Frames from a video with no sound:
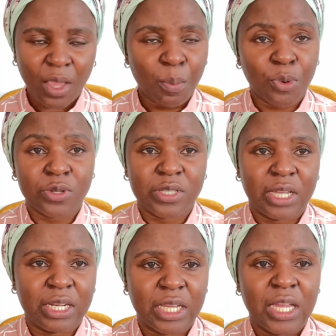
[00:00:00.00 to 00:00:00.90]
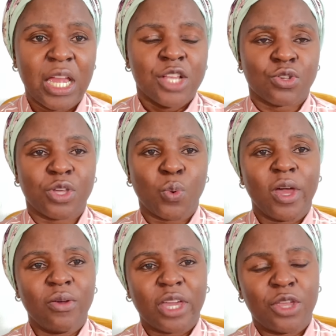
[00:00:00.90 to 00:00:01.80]
proceed. So the way
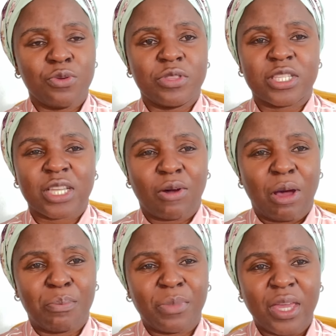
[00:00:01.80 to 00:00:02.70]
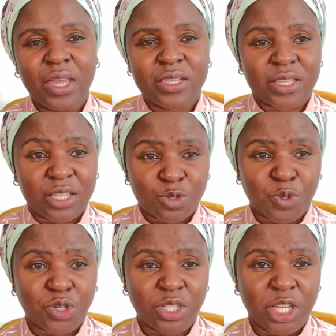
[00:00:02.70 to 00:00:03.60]
you can use this our amazing
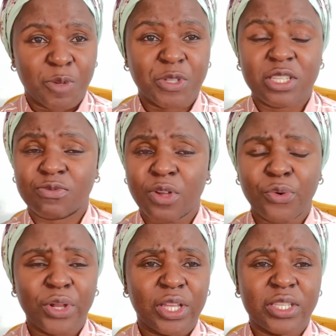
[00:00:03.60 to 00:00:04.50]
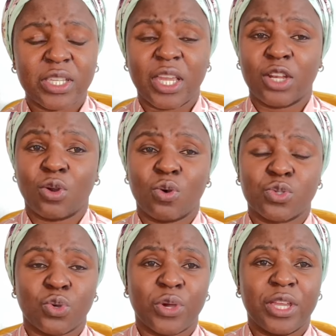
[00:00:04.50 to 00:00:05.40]
special tips is very easy and
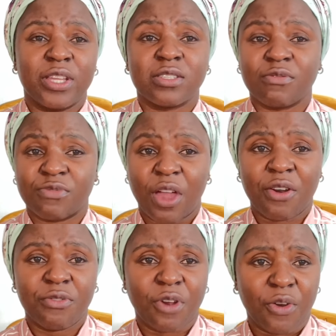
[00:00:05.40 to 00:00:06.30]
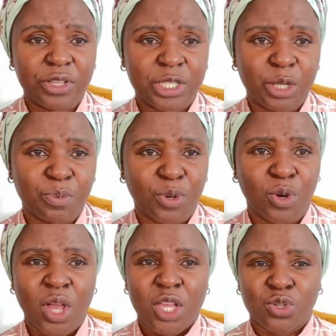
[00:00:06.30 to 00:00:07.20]
also is very, very simple.
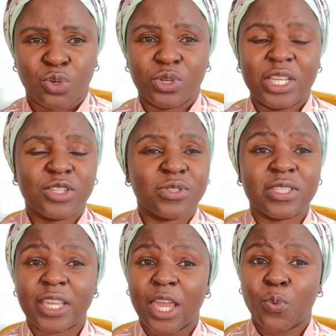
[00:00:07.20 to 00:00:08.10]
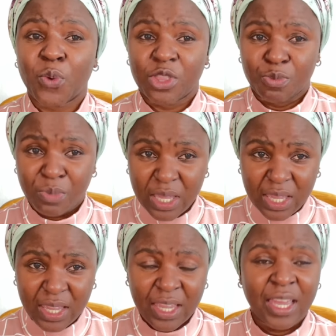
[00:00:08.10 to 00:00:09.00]
So you need to stay with me
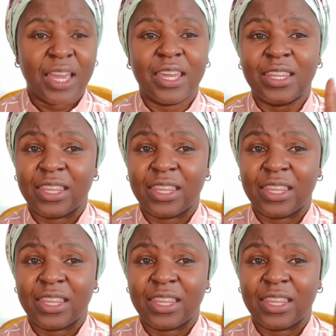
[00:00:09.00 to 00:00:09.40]
and